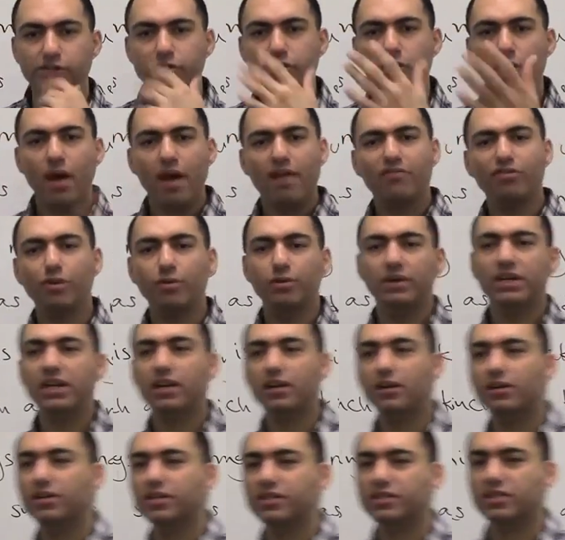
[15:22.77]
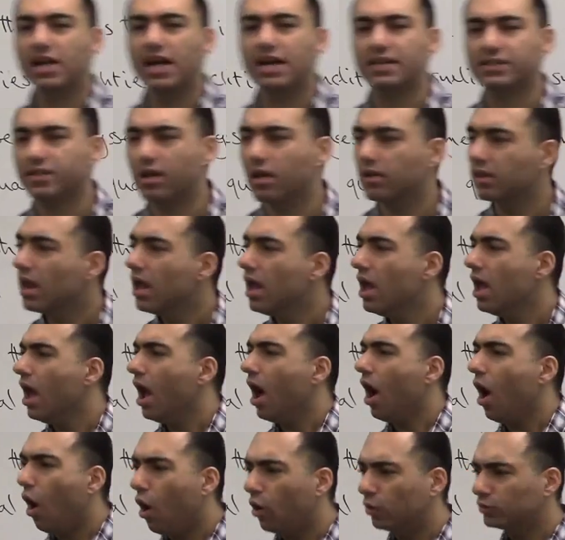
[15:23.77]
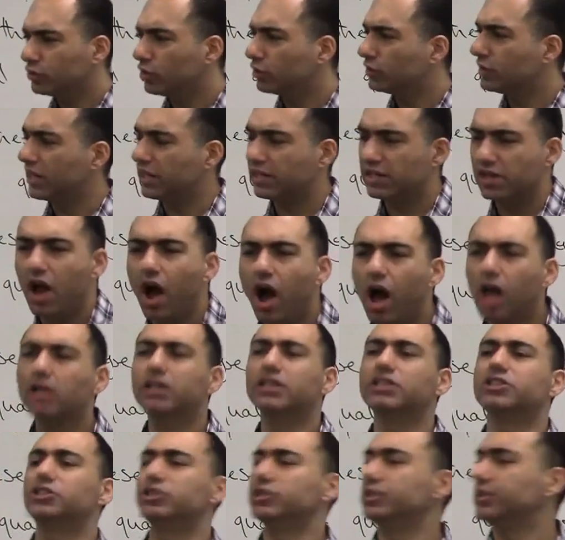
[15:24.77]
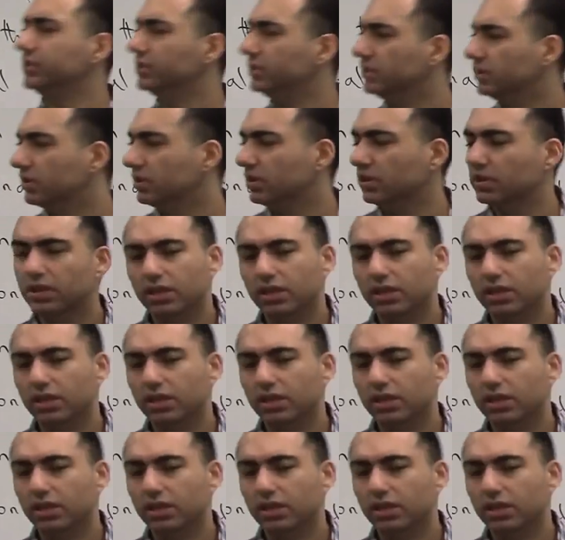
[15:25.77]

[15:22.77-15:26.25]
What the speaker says: So everyone here in this class thought, oh, so technology